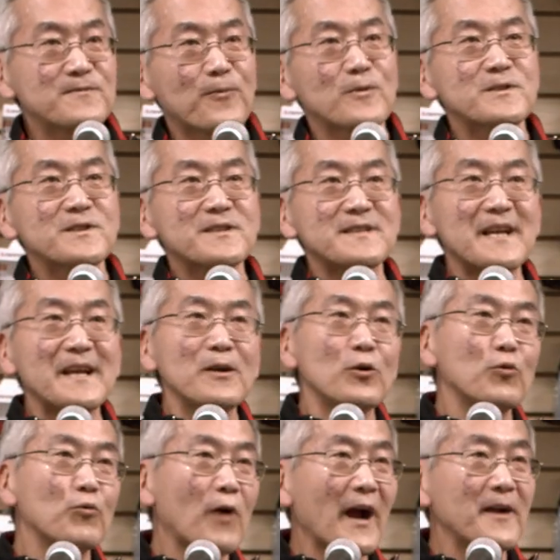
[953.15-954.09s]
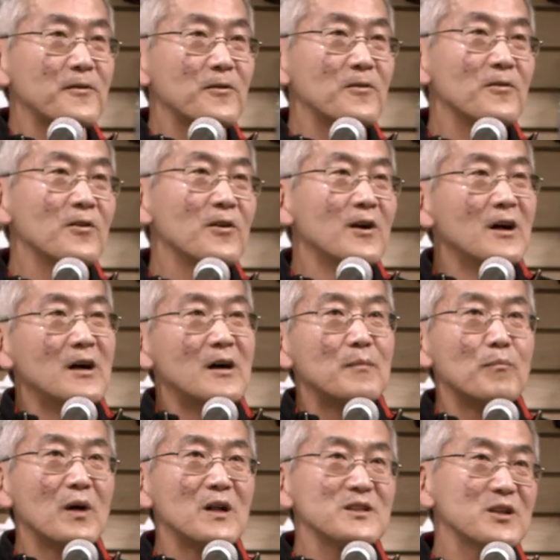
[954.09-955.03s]
for single rider,
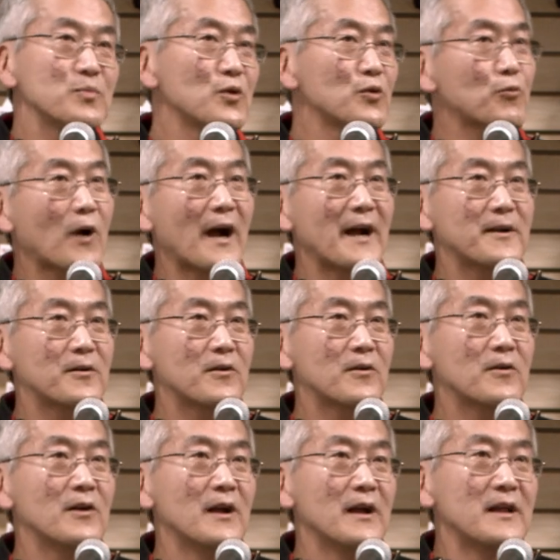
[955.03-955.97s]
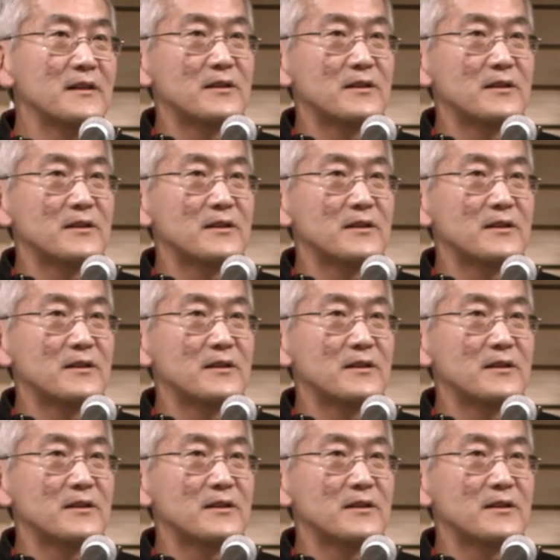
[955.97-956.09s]
multiple rider.